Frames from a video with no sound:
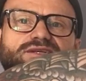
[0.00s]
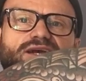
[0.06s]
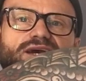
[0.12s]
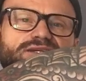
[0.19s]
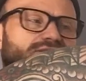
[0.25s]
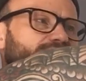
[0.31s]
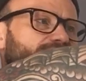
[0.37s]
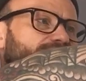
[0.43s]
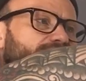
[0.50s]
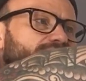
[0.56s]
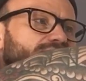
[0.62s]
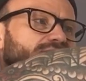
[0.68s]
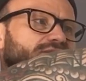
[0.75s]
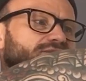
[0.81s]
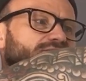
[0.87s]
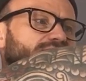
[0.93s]
to the
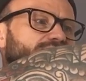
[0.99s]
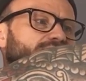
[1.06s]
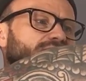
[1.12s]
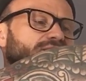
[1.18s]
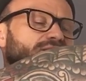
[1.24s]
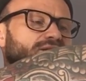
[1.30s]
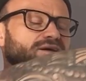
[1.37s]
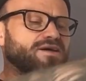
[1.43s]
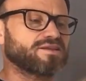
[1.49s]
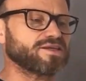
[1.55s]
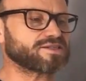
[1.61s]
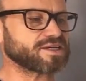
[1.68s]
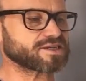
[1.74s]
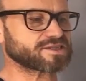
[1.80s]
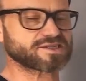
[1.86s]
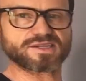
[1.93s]
first section.
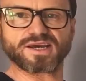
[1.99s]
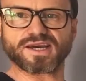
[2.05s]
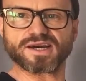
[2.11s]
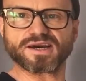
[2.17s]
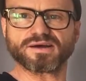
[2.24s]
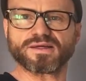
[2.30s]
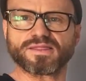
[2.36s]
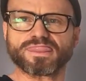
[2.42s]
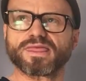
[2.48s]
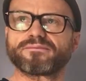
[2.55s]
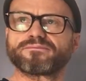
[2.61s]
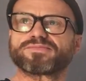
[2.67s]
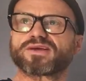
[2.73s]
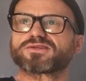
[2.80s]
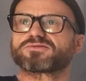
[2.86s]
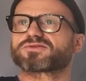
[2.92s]
This section here
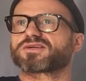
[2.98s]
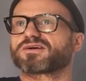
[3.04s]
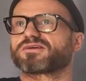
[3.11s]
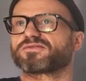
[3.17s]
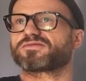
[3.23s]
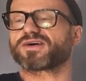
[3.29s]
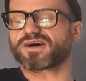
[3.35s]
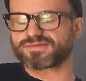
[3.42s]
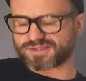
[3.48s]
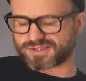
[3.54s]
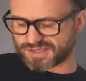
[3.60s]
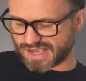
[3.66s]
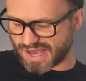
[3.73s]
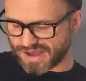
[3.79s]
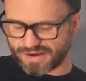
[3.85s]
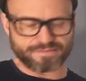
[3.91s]
has also got further to
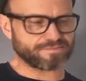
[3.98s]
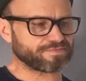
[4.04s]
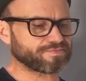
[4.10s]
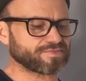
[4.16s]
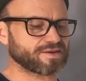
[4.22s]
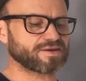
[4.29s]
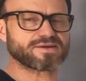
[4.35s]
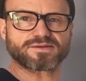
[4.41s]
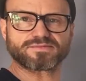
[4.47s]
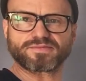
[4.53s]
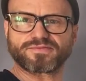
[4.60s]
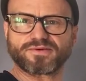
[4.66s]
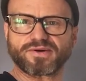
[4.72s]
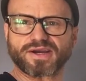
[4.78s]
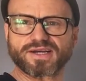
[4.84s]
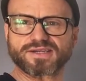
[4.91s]
get
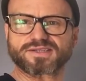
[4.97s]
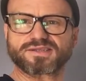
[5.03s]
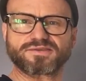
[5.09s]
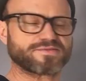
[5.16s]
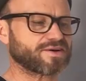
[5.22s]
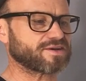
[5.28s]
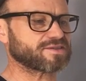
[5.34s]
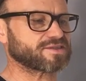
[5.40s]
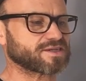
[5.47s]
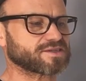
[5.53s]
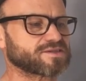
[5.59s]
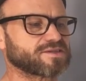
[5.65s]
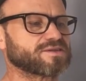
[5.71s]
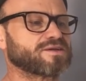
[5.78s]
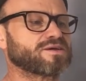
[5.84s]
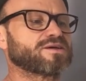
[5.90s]
before it gets to the first
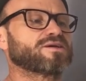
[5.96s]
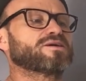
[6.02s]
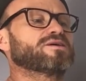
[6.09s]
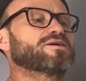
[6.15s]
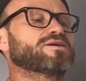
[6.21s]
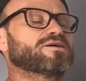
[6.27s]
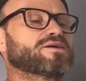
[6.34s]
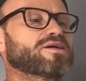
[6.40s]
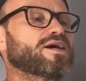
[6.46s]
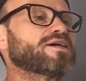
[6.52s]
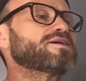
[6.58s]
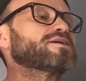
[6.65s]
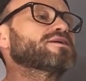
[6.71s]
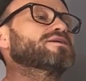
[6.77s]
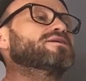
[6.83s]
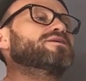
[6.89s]
section,
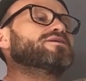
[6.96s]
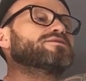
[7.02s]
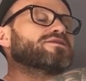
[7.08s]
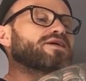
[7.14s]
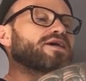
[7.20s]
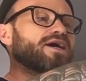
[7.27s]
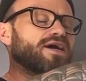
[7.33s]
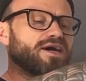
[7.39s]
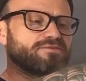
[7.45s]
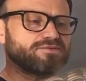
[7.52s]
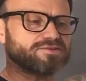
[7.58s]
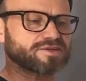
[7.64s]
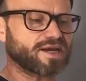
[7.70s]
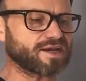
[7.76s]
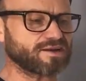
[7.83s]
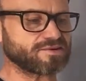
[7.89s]
okay? So the hair
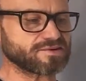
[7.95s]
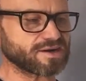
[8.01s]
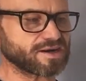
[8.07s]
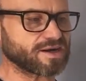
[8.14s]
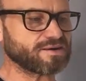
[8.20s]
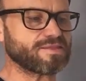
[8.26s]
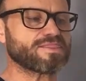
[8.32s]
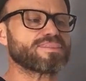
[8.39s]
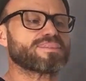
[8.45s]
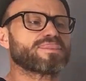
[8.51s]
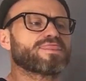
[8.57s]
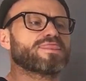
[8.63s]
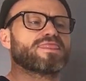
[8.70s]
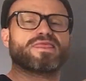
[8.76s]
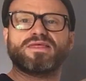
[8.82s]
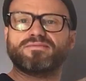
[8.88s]
would get longer
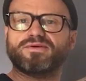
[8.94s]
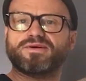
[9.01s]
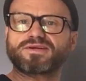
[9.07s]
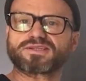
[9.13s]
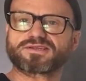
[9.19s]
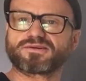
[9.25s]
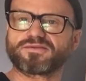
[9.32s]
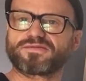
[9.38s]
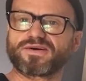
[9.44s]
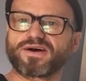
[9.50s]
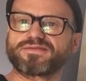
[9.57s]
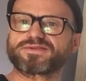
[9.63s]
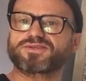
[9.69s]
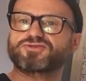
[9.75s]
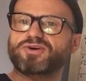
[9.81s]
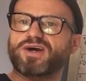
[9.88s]
because it's got
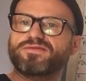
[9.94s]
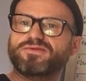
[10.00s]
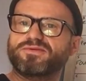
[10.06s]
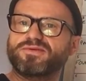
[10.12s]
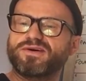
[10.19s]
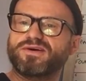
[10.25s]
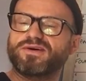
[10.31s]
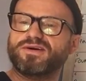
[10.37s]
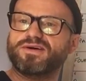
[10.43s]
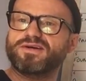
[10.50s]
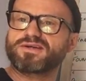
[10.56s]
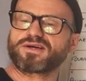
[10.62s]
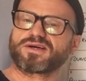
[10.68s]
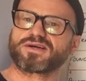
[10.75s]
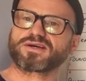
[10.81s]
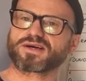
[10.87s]
further to travel,
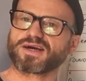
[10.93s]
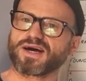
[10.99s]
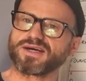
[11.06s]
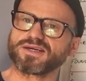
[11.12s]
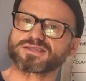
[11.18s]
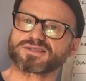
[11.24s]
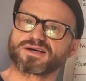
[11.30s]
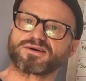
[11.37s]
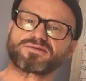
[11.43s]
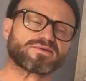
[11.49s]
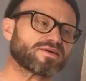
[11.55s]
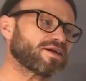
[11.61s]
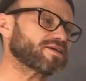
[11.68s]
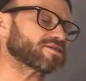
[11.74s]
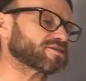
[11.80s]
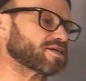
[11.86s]
okay? So
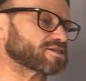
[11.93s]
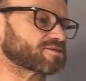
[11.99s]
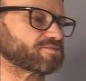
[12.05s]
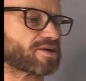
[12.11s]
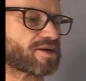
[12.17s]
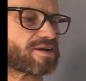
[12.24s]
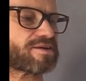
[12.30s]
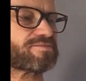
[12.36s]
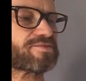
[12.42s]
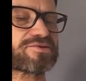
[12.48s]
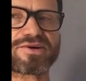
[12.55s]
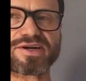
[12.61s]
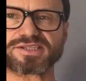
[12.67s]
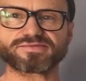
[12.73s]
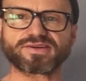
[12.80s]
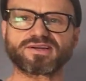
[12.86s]
each section will get
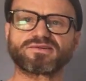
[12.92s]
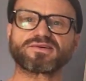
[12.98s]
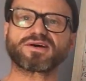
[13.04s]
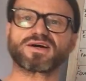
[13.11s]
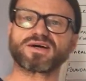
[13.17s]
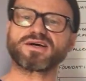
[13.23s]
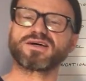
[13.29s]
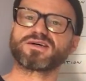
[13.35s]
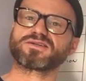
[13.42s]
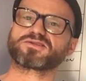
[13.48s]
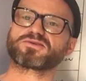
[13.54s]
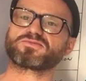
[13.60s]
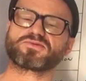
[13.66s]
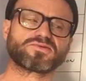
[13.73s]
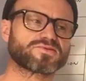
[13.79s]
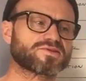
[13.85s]
progressively longer
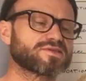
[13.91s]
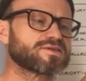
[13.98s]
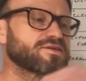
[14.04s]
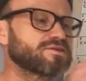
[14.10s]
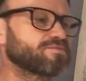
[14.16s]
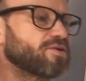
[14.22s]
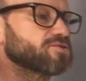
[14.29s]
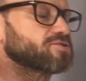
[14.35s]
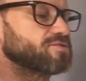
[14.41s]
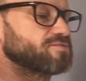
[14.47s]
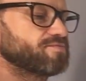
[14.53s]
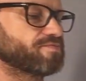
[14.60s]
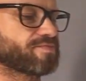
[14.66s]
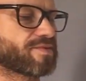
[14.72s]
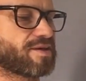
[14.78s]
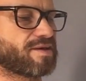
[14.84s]
towards the
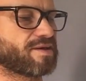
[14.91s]
bottom,